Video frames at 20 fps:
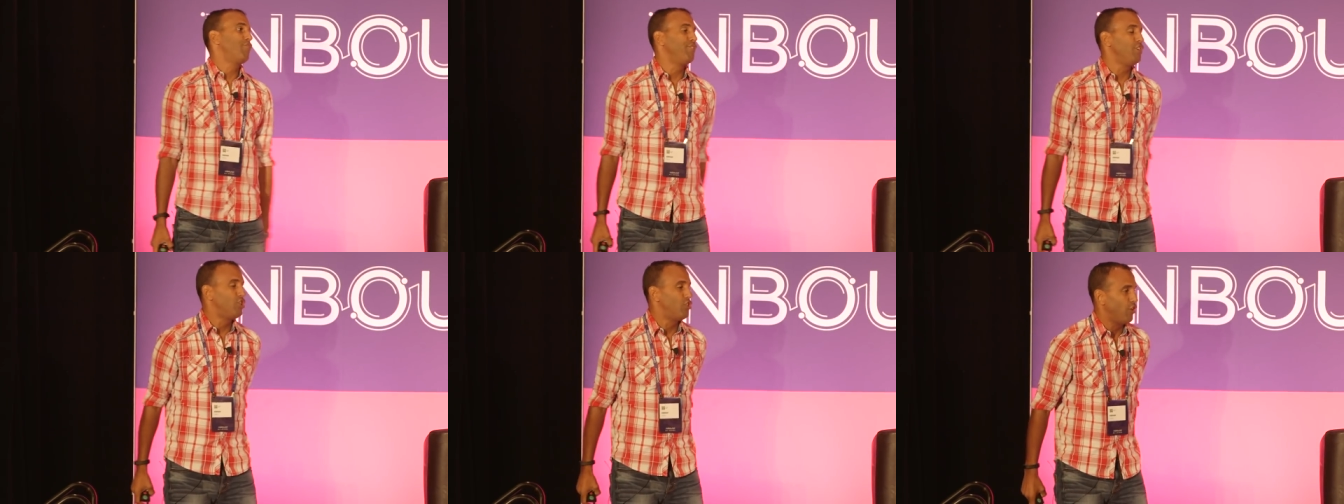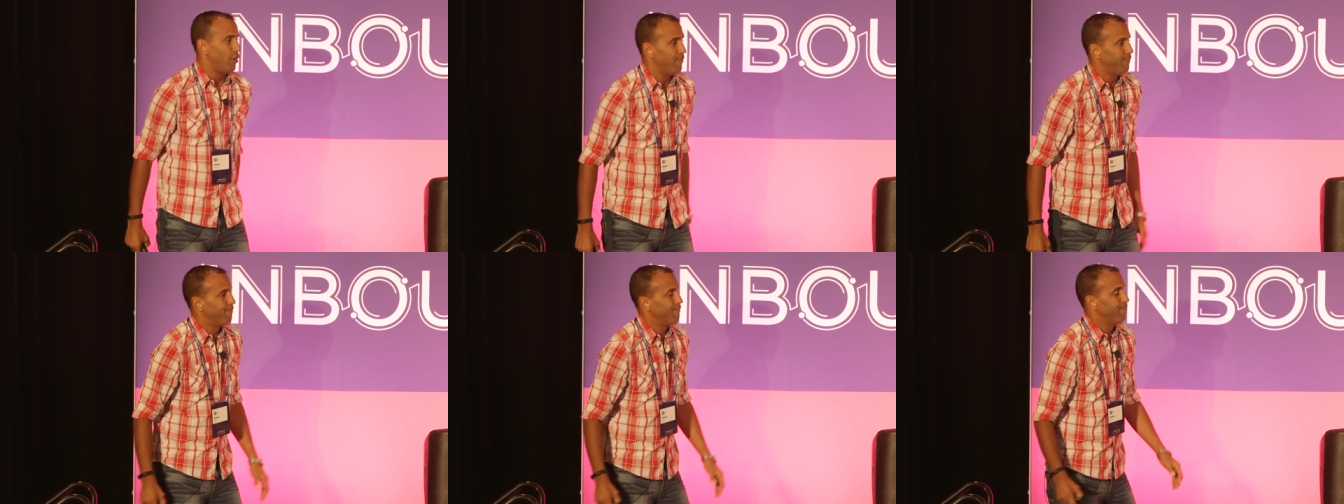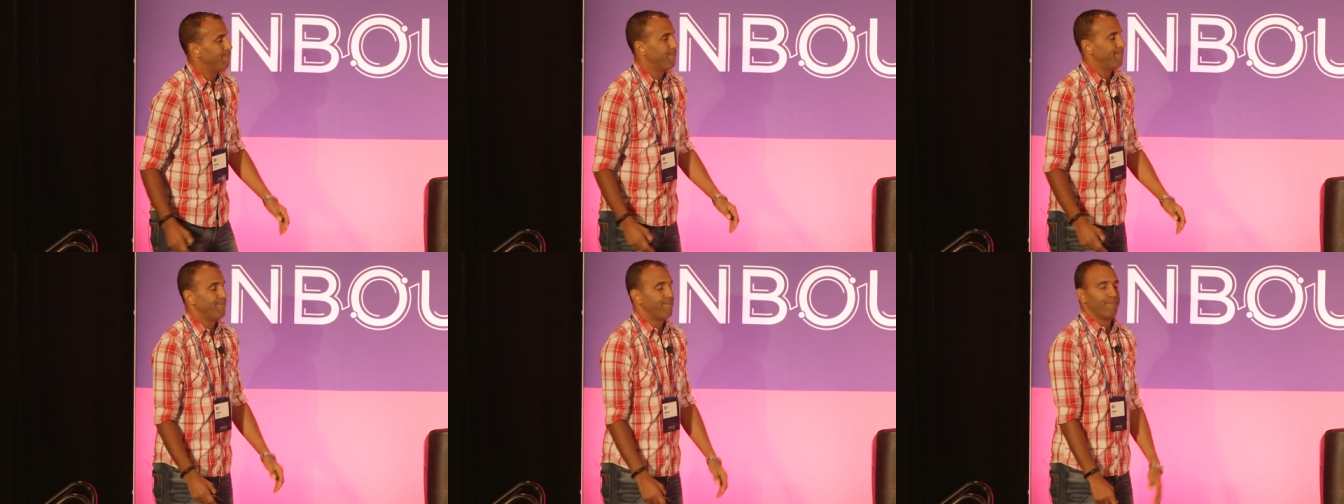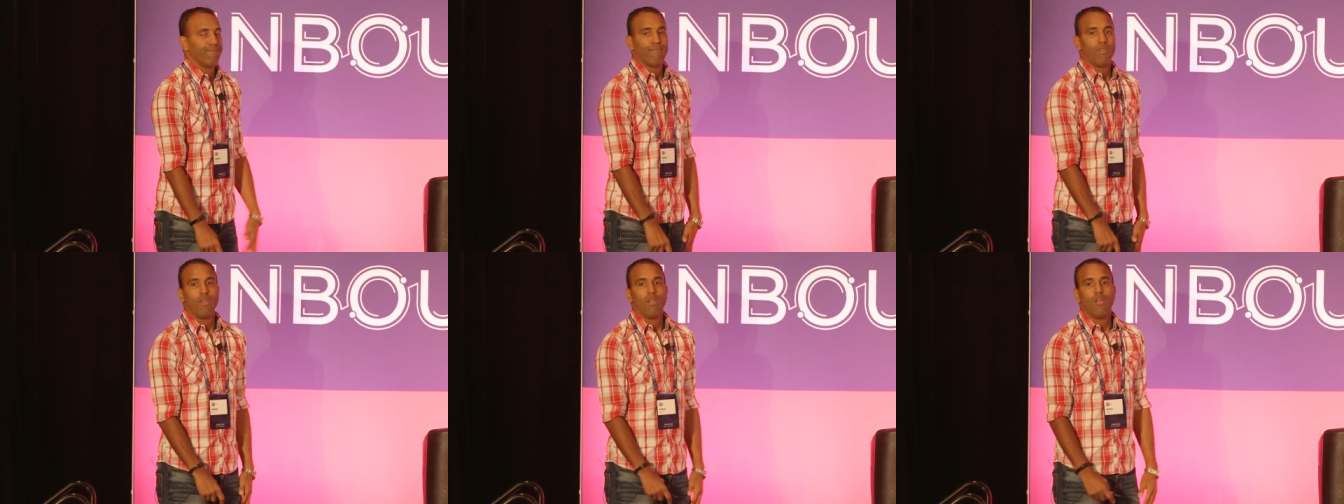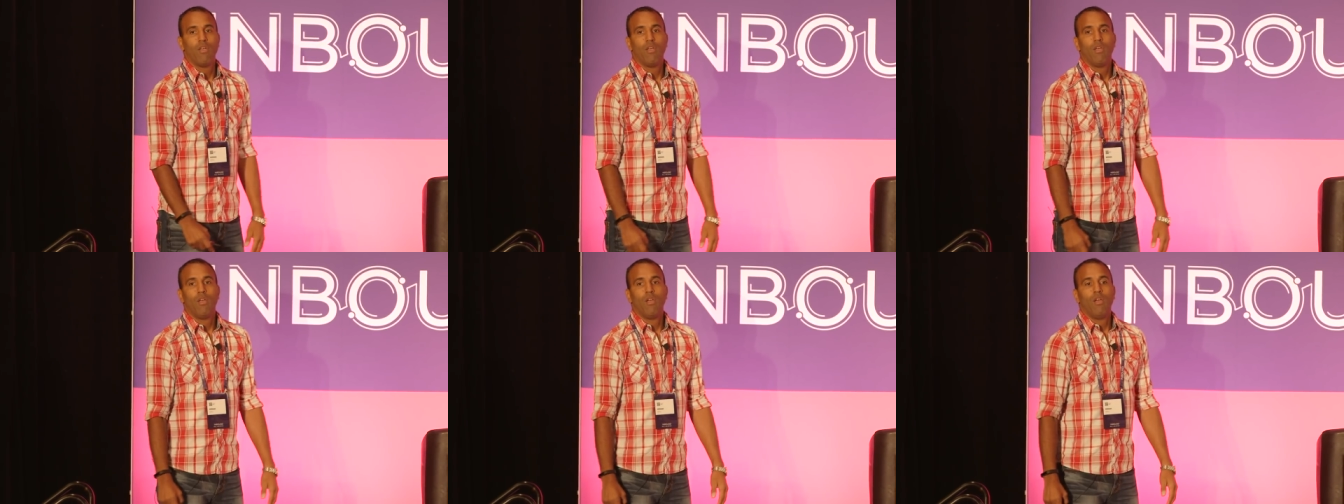feature.
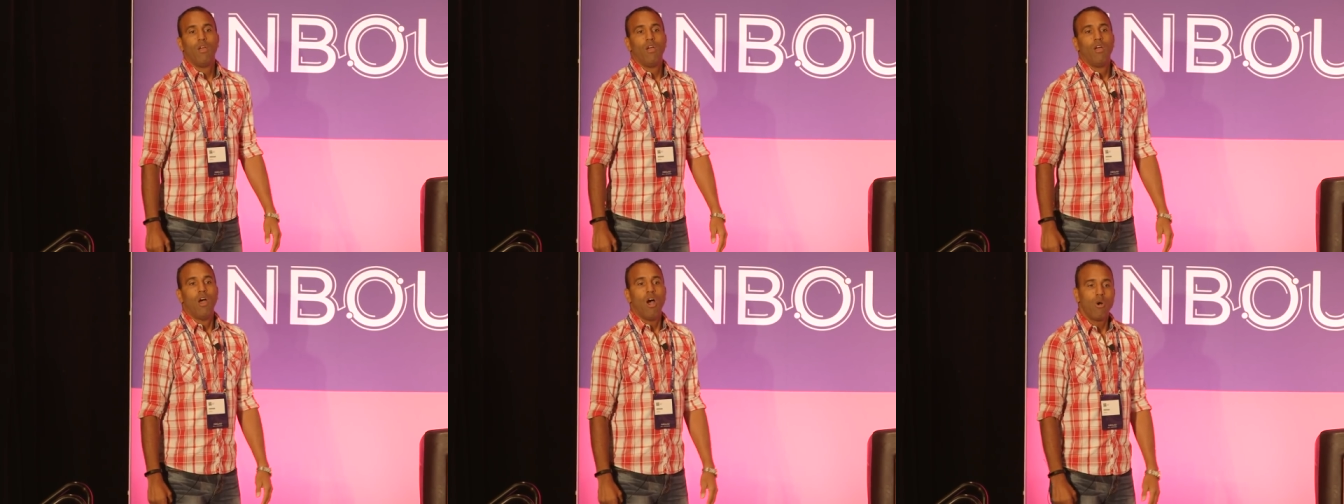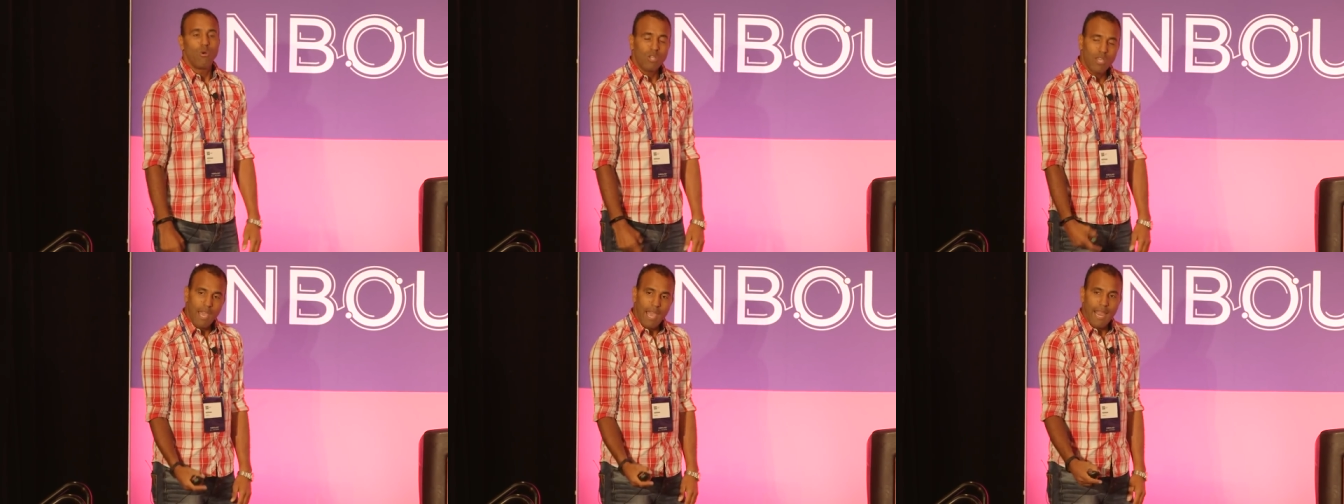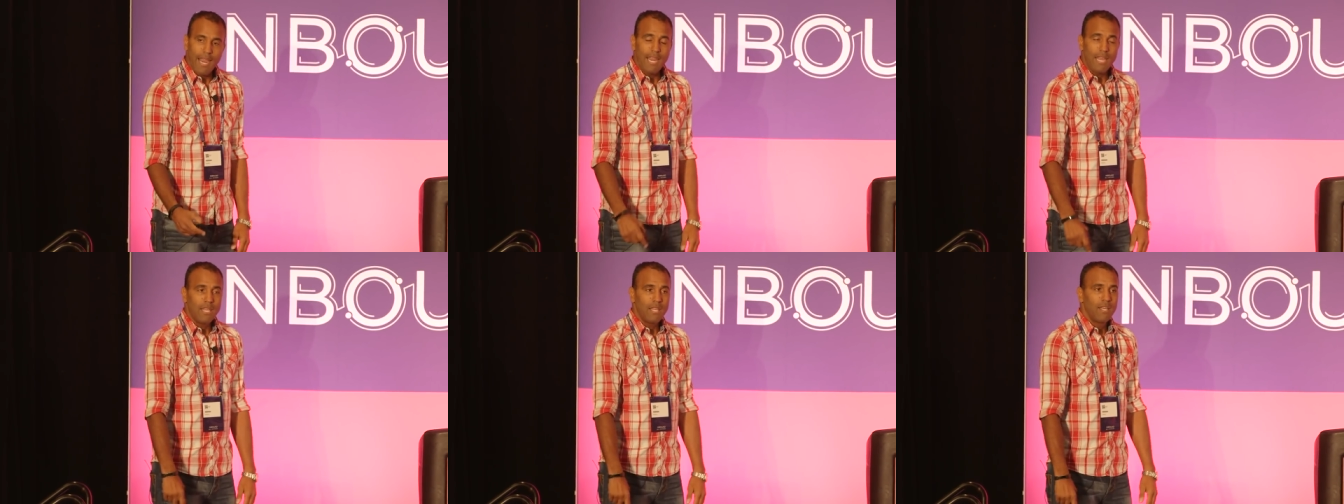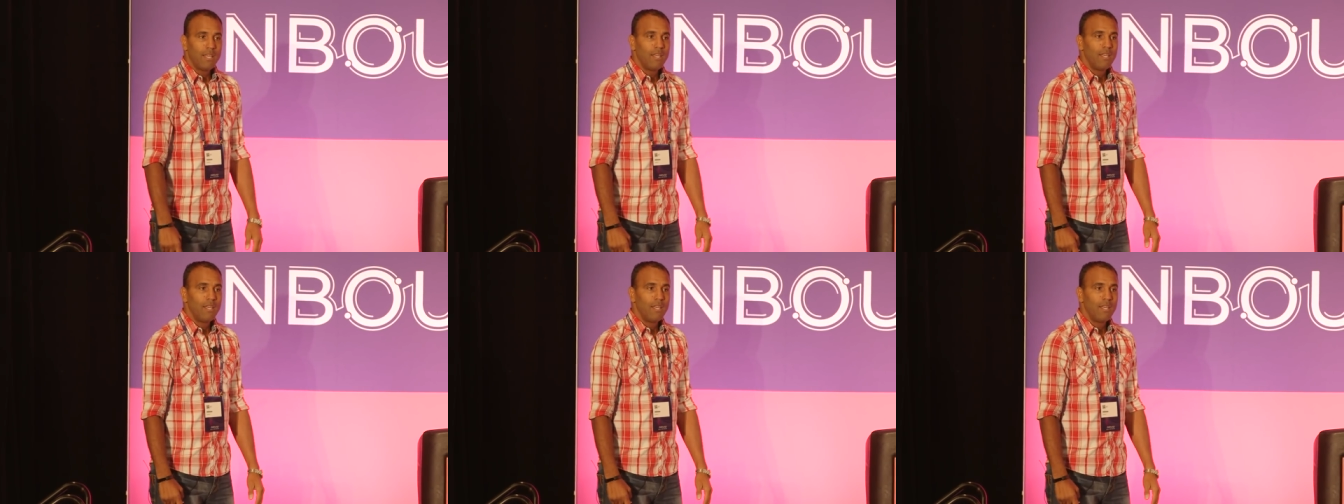Okay.